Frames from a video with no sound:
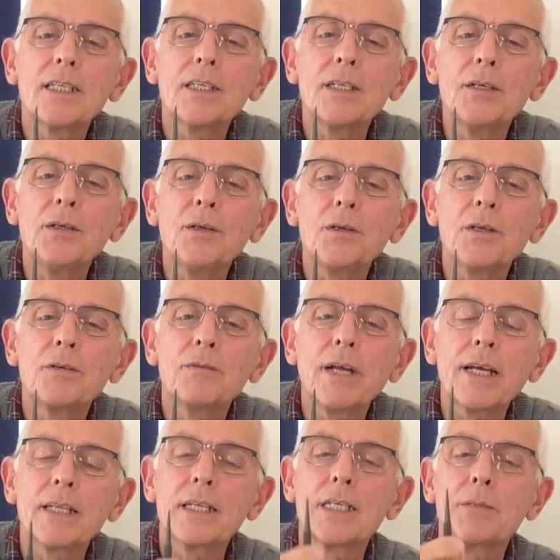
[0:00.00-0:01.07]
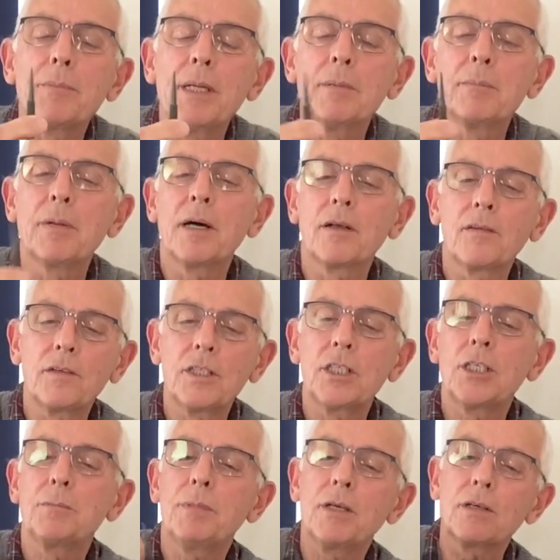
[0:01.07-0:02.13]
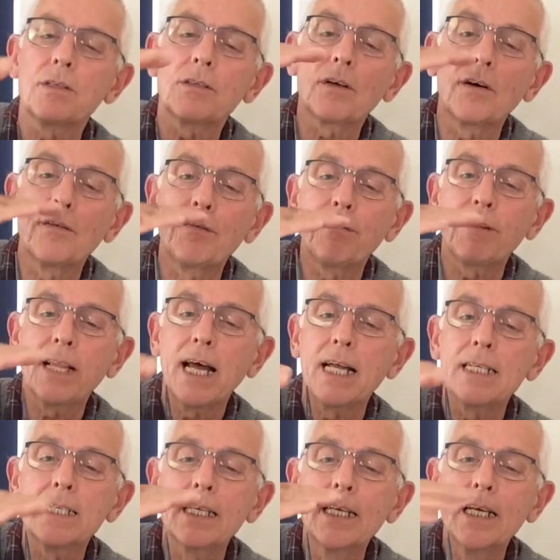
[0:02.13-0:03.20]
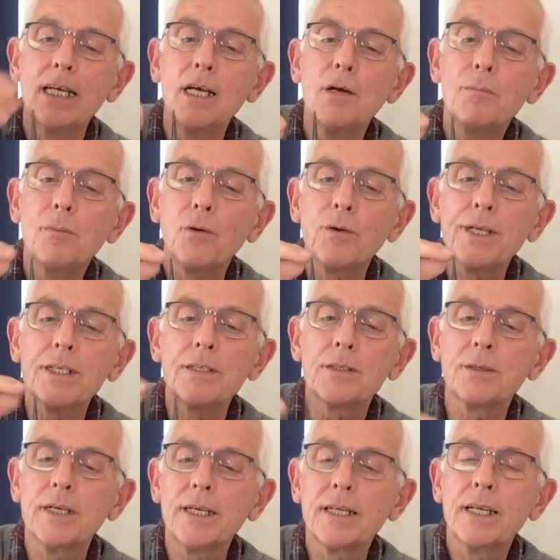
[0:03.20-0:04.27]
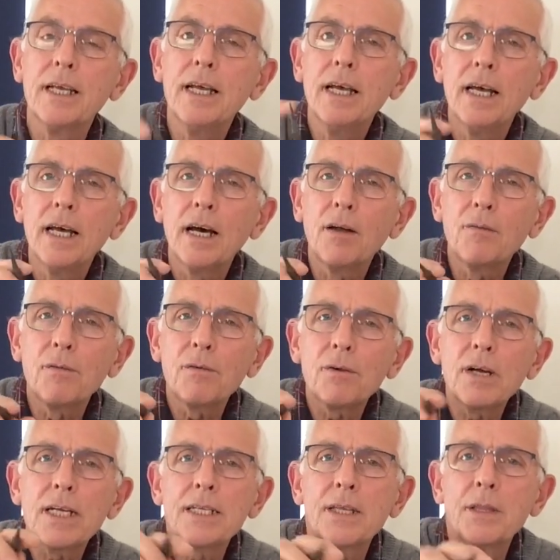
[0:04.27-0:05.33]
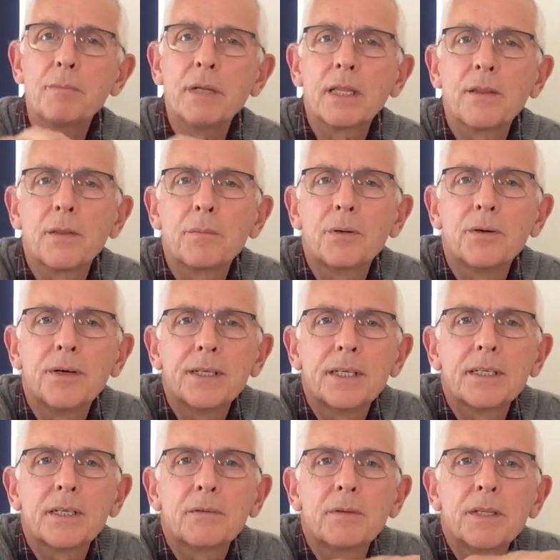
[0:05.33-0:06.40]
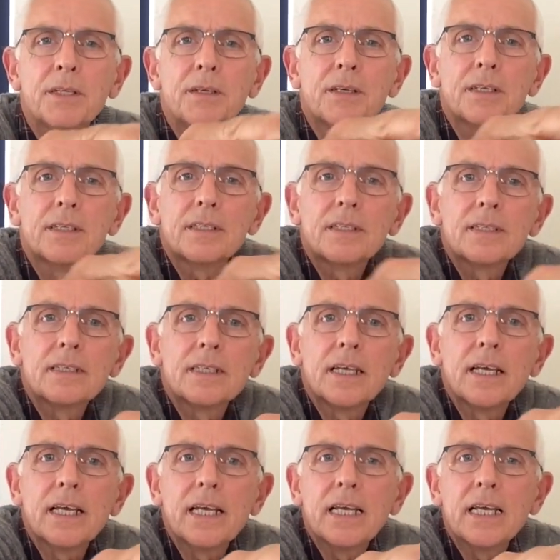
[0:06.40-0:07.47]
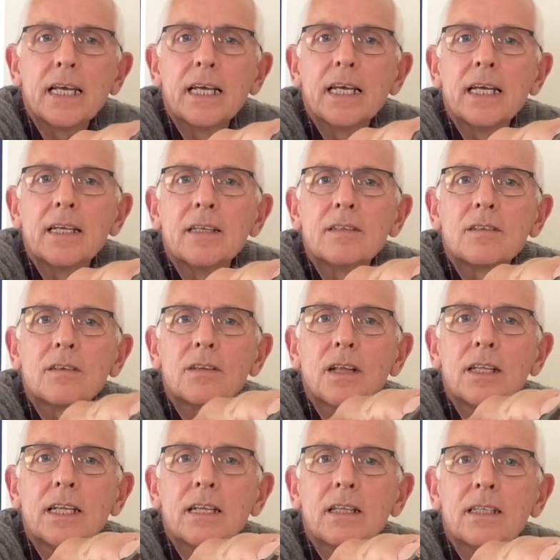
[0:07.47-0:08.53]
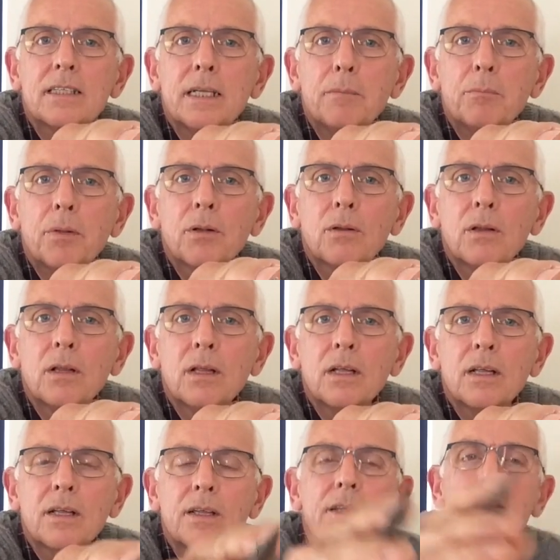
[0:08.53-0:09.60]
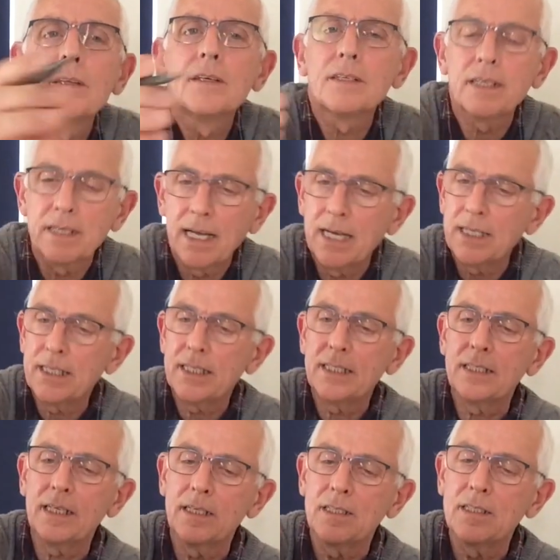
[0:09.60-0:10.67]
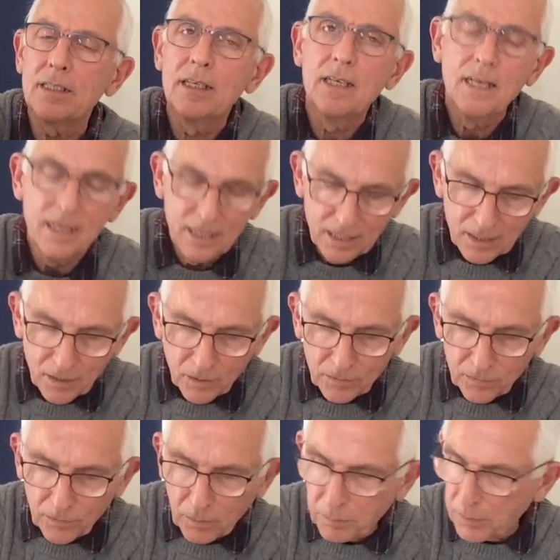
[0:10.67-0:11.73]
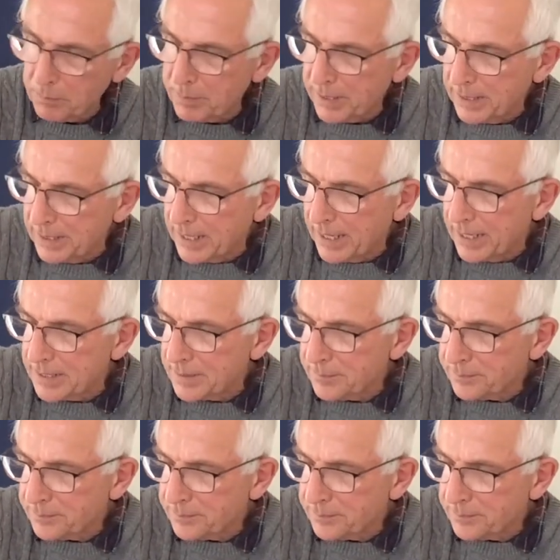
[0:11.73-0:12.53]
You can recognise pin punch because it's got a flat point to it, and right in the middle of the point, I don't know whether you can see, it's got a little dimple that actually sits on top of the pin head.